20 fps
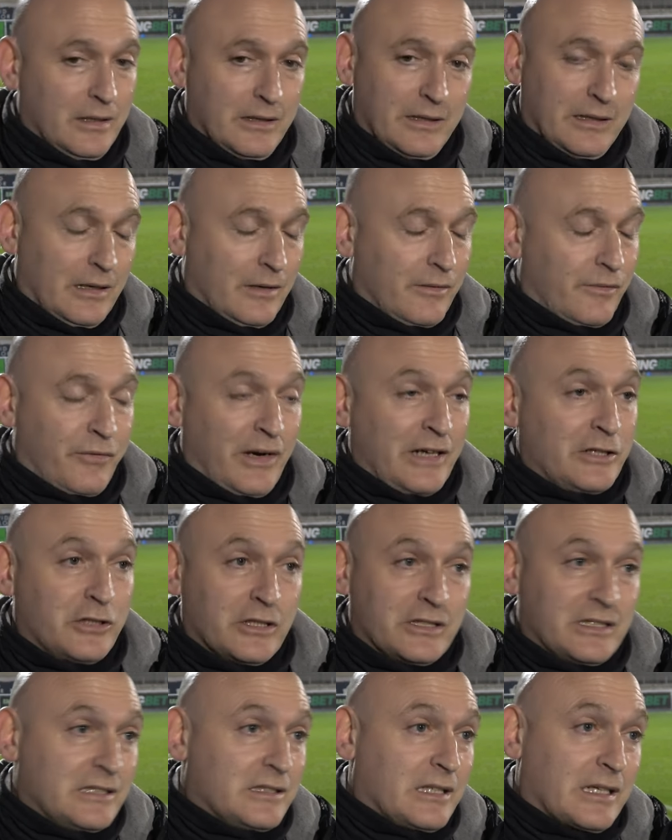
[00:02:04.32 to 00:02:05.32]
you know,
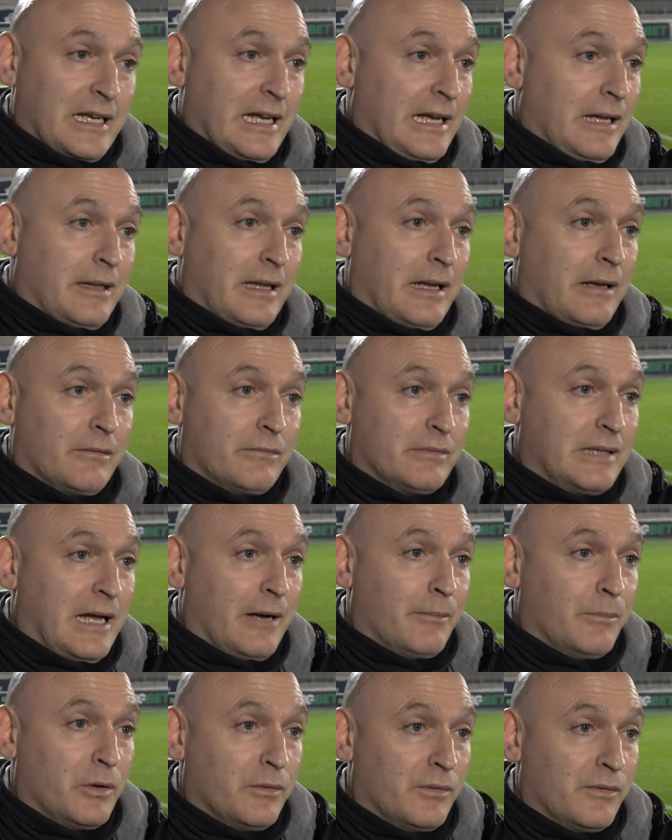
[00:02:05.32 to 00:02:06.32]
freshness is the key thing
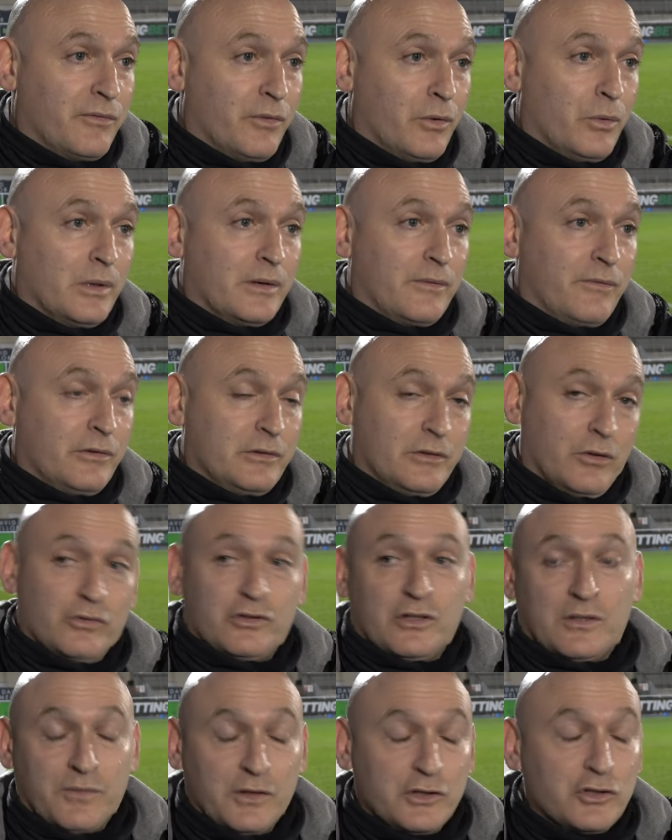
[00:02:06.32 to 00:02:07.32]
now moving forward, for not
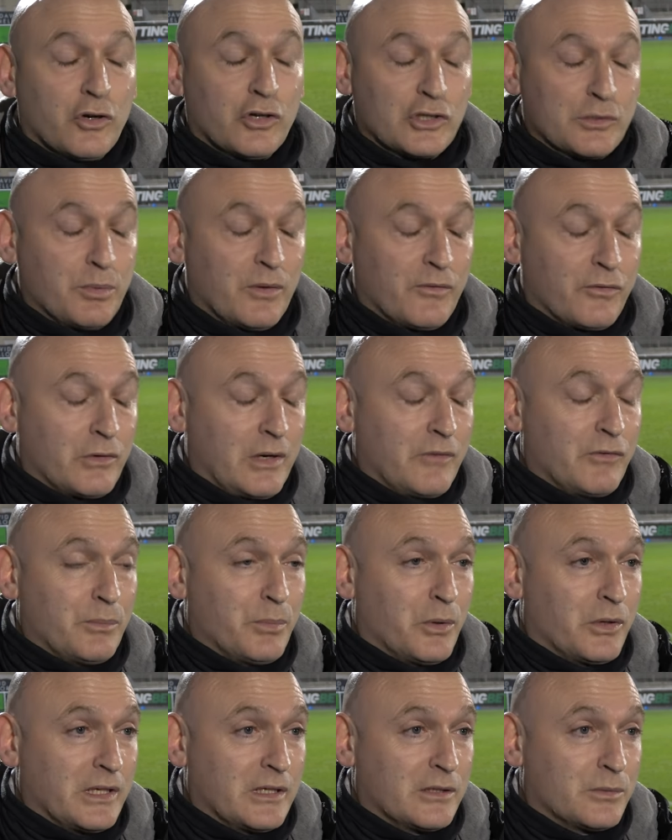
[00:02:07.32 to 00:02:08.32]
just for Josh but for
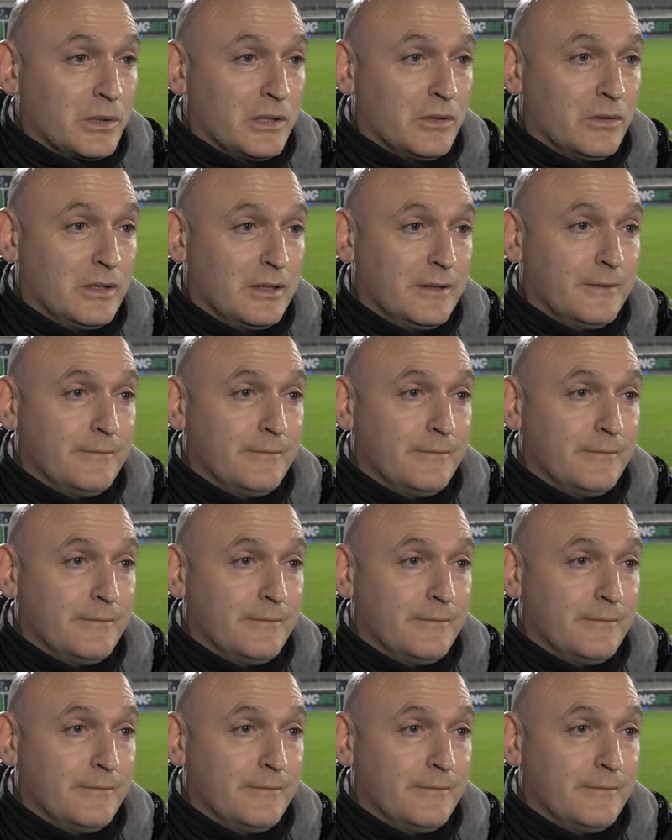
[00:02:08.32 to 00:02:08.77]
everybody as well.